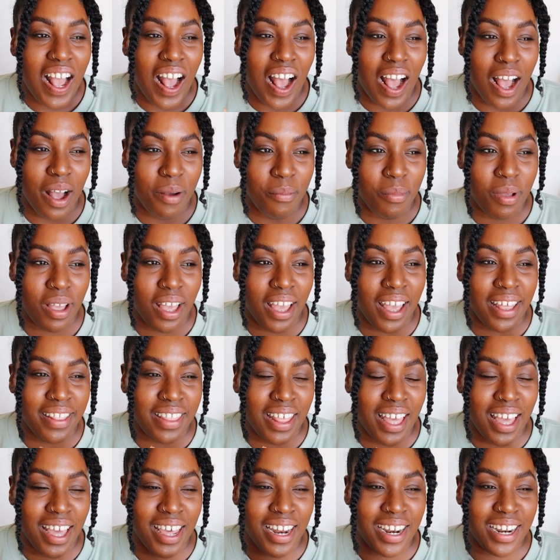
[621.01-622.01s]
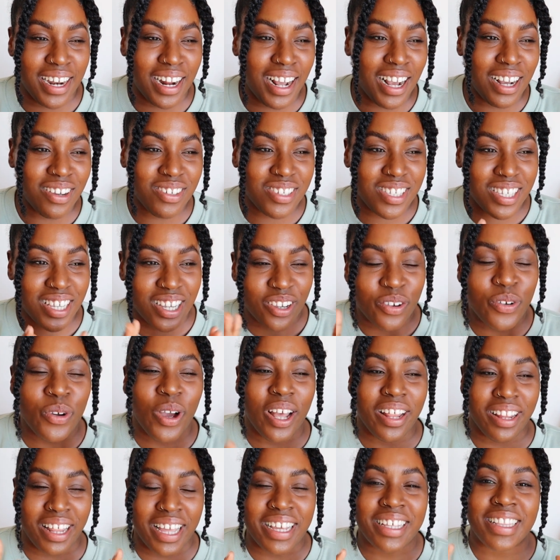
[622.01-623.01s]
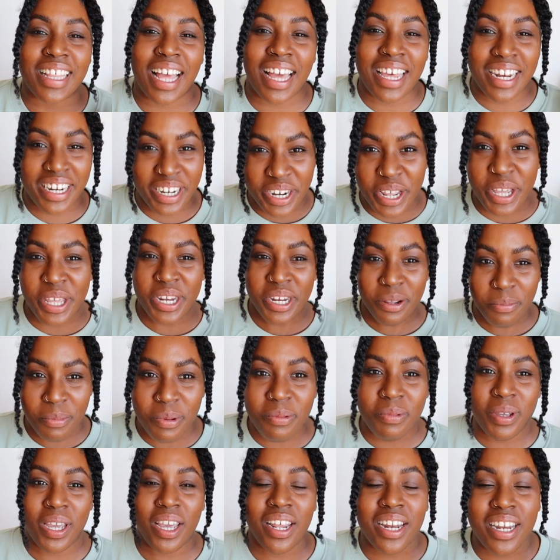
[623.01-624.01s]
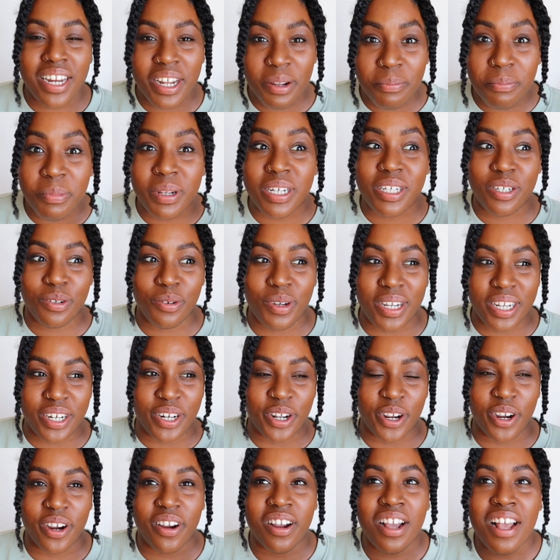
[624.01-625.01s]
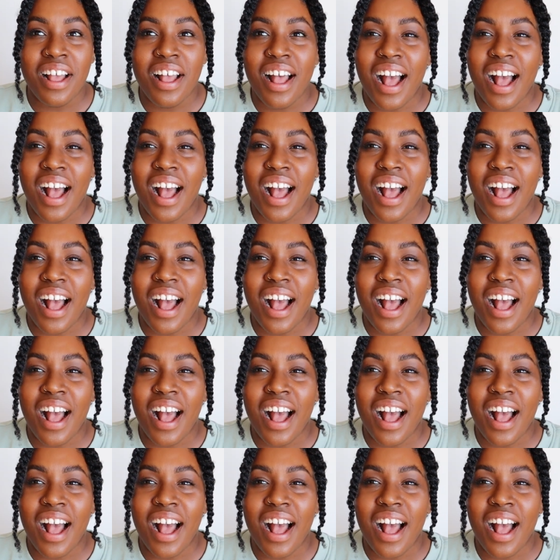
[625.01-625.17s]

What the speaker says: And then I was like, ooh, I like that, an in-betweener.